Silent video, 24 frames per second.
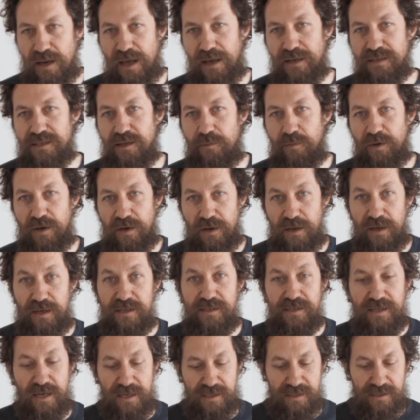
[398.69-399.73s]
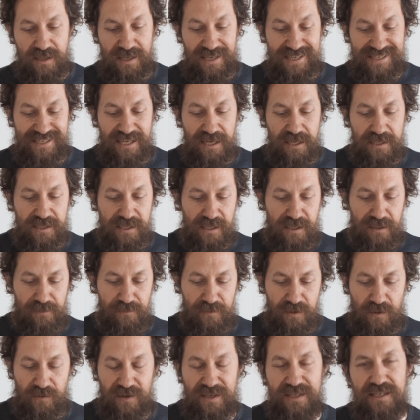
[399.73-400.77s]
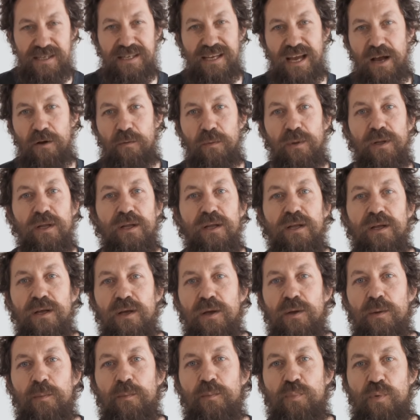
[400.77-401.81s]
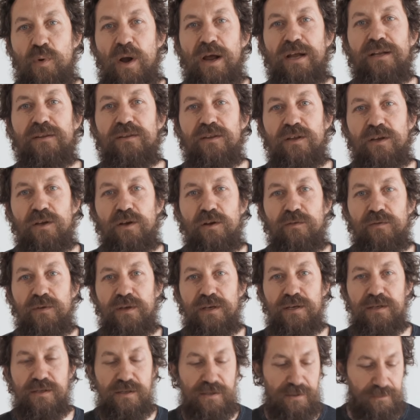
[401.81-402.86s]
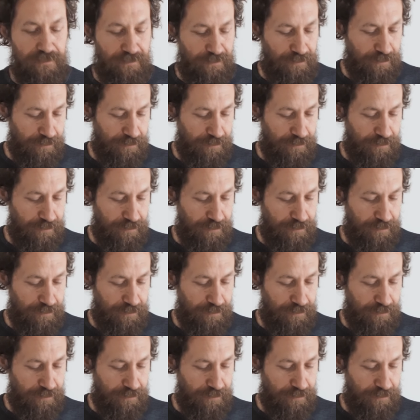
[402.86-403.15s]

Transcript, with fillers: Next, I'm gonna assess the acidity. So this is how bright the coffee is.